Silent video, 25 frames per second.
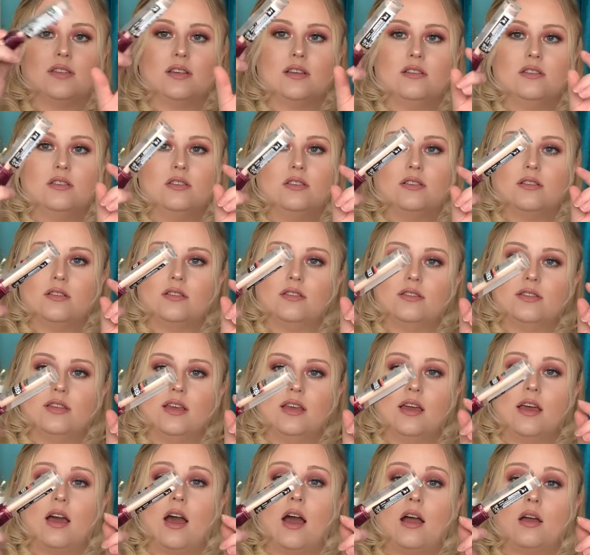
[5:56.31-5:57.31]
as you can
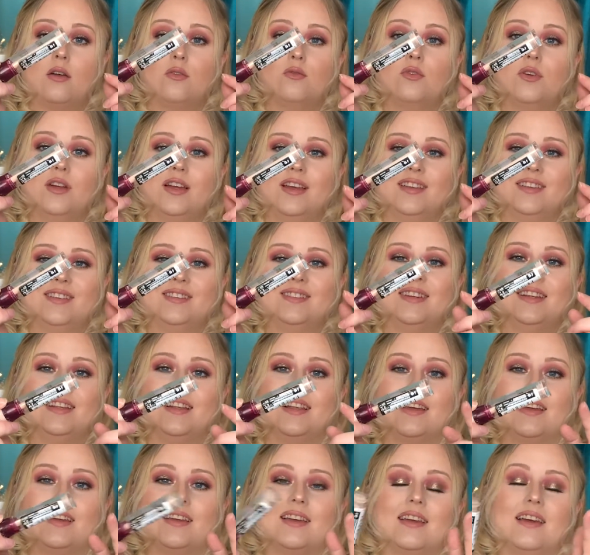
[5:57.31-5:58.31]
see, I really
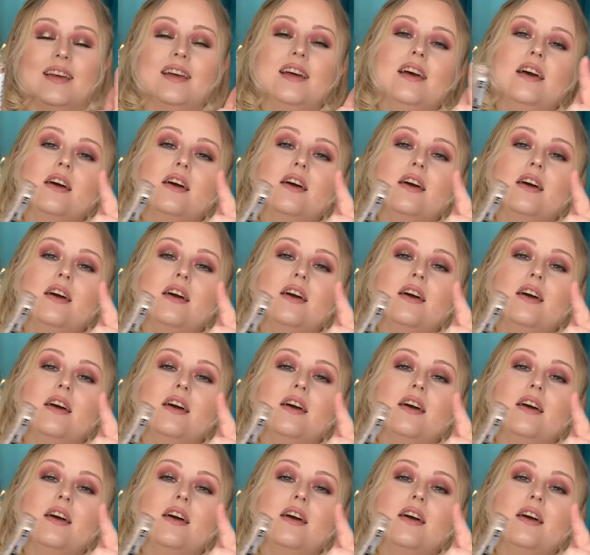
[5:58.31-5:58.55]
like it.